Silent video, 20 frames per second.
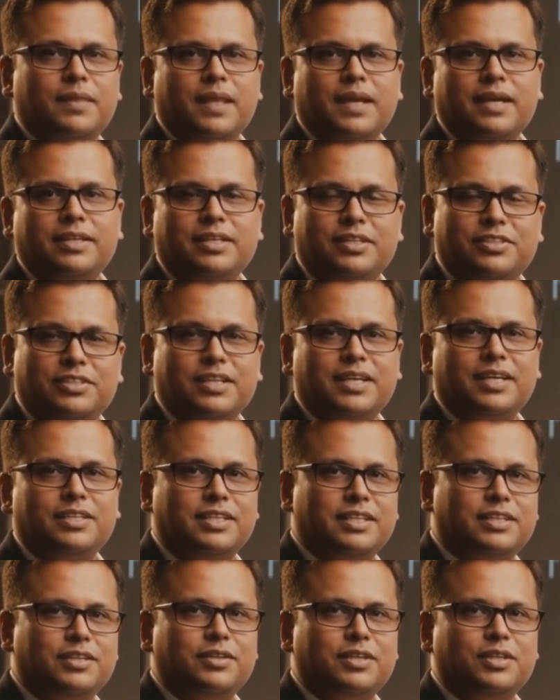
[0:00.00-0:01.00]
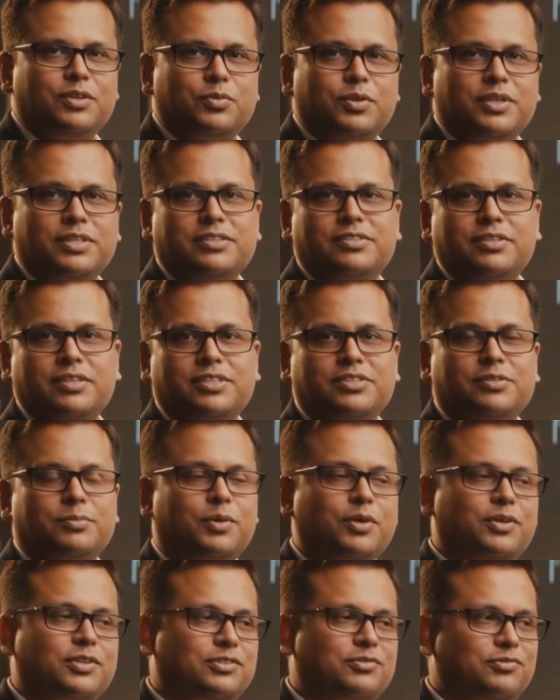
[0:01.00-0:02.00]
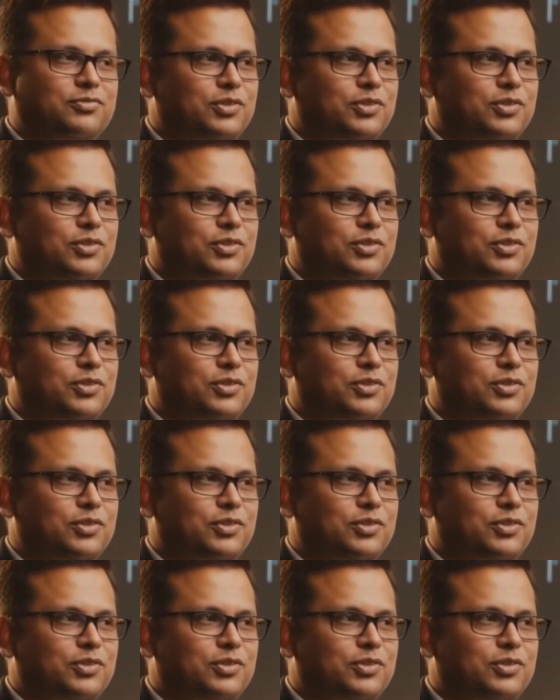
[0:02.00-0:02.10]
Understanding request-response